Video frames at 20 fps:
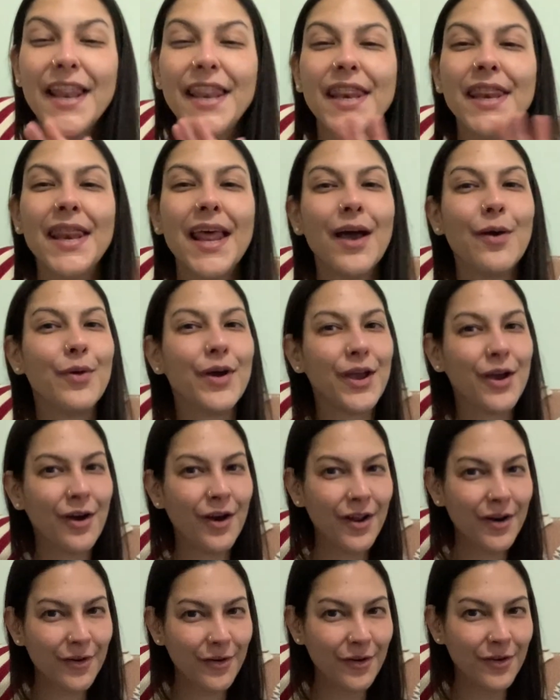Now I
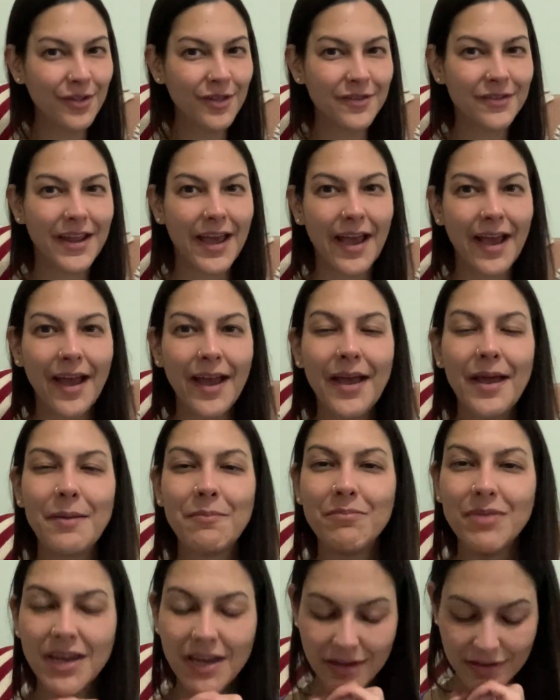got all of that, and
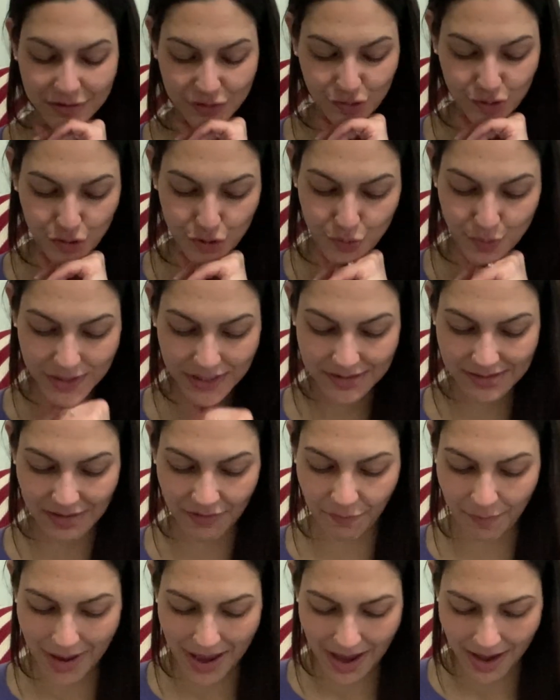because 2 weeks
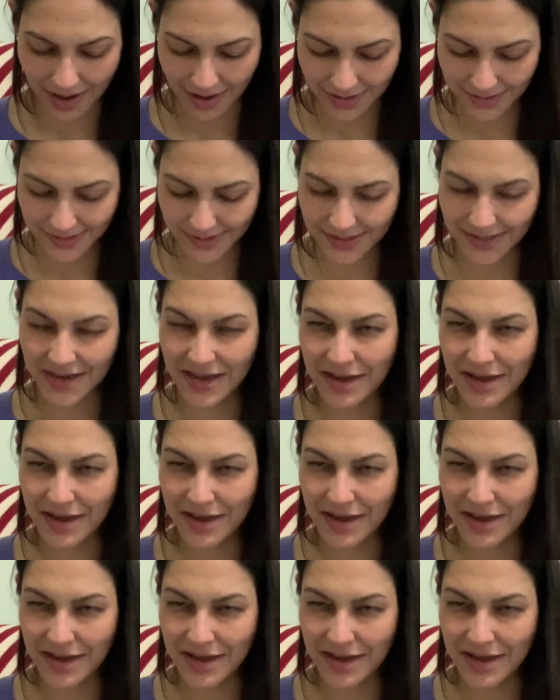have passed,